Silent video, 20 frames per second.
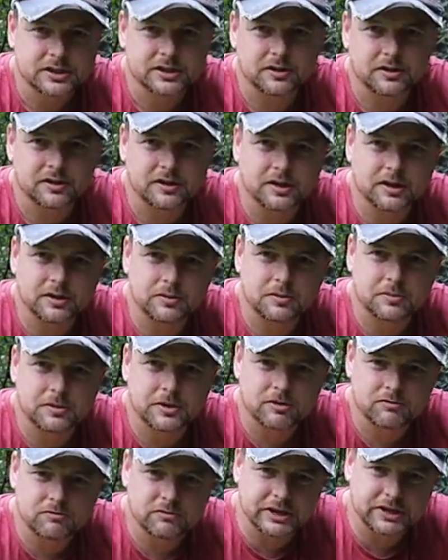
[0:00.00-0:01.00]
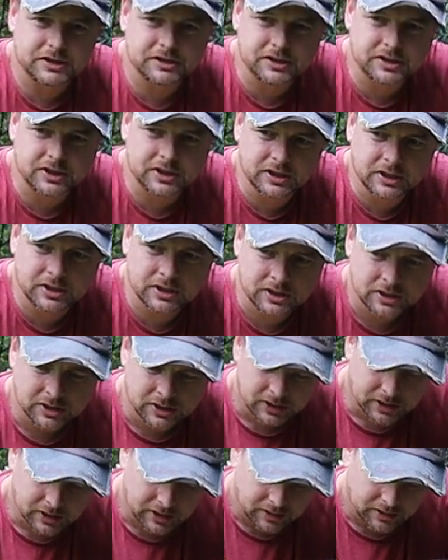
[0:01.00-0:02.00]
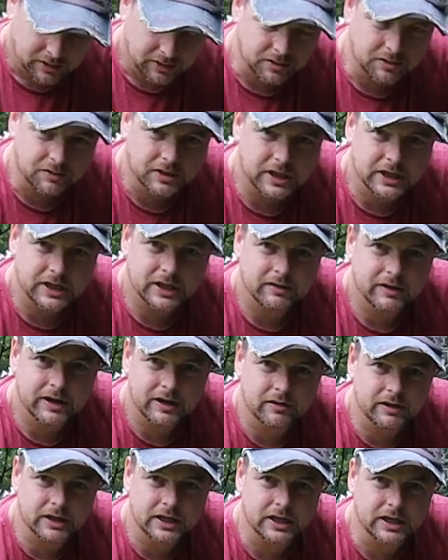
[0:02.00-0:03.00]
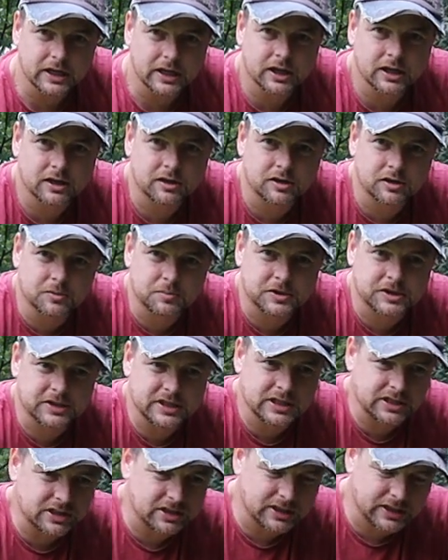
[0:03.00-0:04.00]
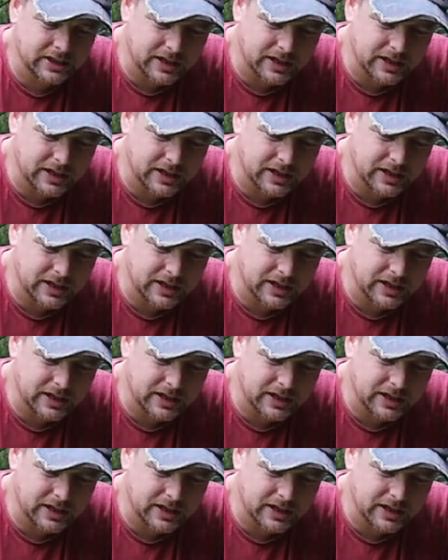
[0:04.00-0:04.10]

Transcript: So I think there would be a risk that your gear out here could potentially